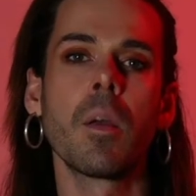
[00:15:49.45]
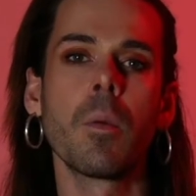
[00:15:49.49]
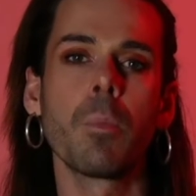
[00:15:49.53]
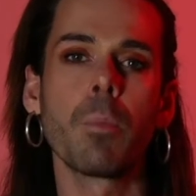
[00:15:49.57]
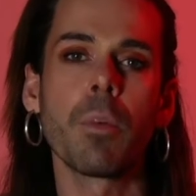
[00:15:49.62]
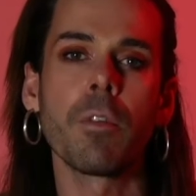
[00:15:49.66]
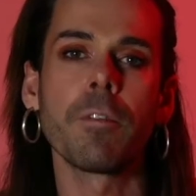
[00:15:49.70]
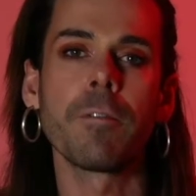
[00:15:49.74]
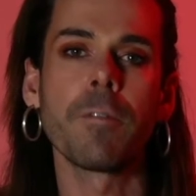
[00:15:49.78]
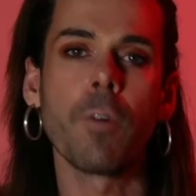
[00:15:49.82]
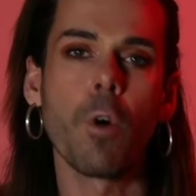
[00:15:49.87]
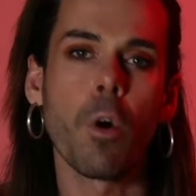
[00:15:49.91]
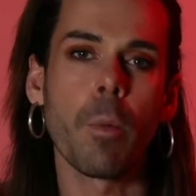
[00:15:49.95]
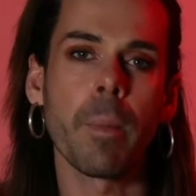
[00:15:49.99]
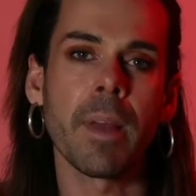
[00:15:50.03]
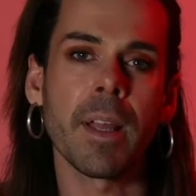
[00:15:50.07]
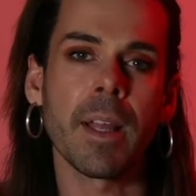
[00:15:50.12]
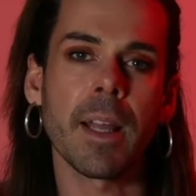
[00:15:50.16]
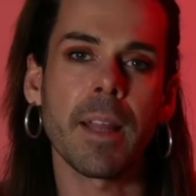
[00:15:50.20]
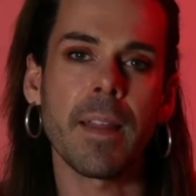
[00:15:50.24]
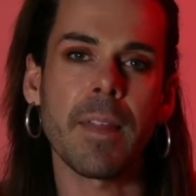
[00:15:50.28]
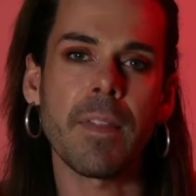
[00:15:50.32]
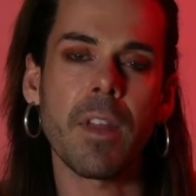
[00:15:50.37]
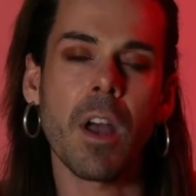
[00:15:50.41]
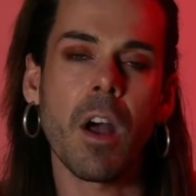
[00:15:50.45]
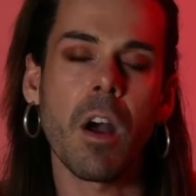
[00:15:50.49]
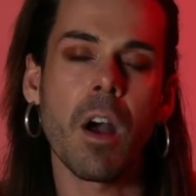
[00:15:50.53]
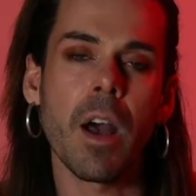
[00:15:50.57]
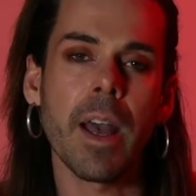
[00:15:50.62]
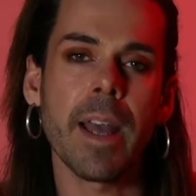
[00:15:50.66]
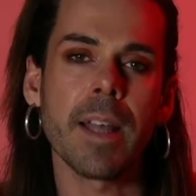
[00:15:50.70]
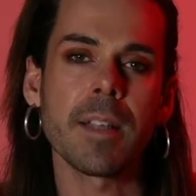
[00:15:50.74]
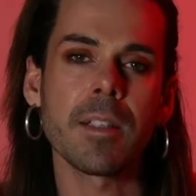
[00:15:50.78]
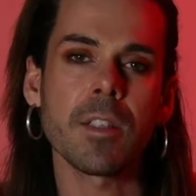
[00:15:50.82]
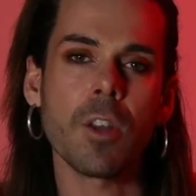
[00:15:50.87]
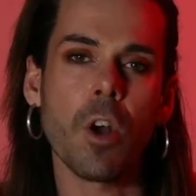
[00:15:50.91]
performing at the
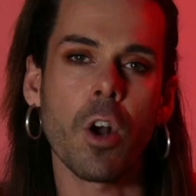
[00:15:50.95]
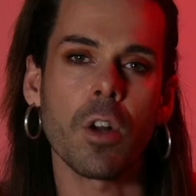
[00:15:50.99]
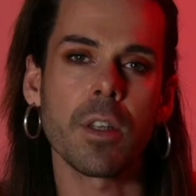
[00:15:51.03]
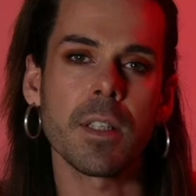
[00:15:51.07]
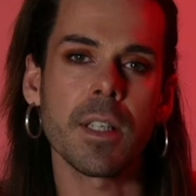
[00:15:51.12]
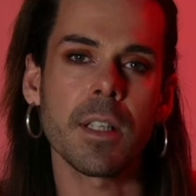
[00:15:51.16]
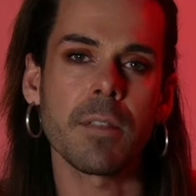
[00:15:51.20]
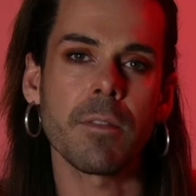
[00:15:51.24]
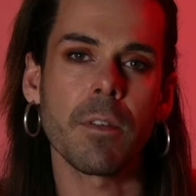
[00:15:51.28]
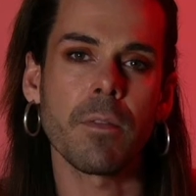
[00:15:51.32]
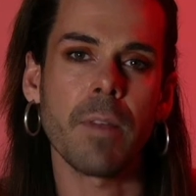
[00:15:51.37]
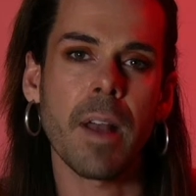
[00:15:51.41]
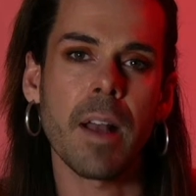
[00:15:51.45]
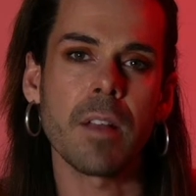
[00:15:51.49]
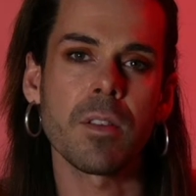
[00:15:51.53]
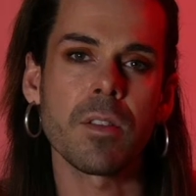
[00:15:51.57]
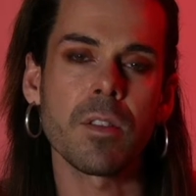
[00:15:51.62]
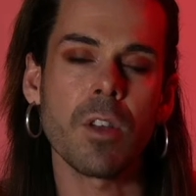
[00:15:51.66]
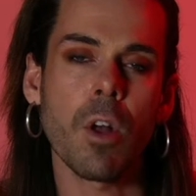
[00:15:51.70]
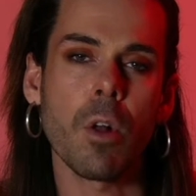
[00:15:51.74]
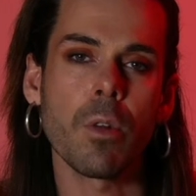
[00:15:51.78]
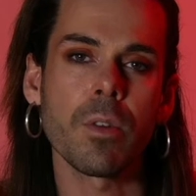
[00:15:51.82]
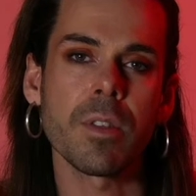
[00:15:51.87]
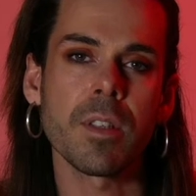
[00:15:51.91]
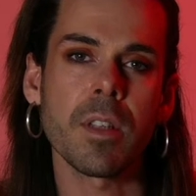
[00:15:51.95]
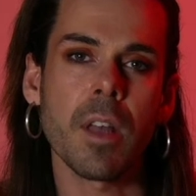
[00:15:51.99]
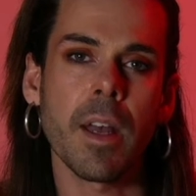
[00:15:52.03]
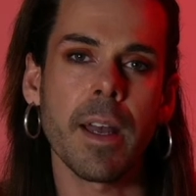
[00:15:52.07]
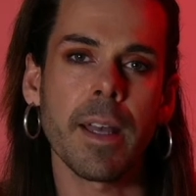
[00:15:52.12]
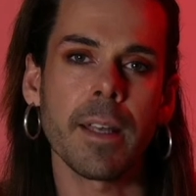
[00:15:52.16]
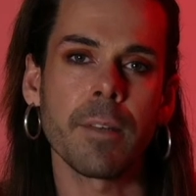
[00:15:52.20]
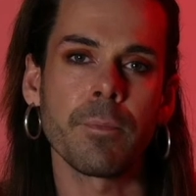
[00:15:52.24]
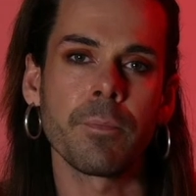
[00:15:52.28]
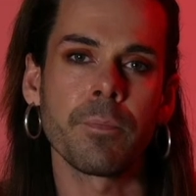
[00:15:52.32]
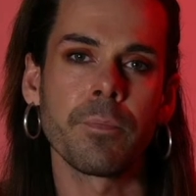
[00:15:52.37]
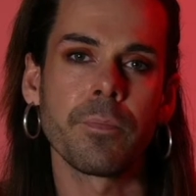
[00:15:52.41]
highest octave of our soul
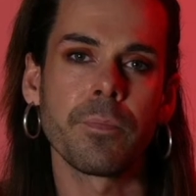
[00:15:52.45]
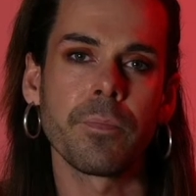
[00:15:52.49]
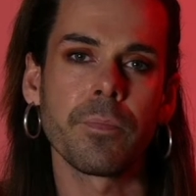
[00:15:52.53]
sign.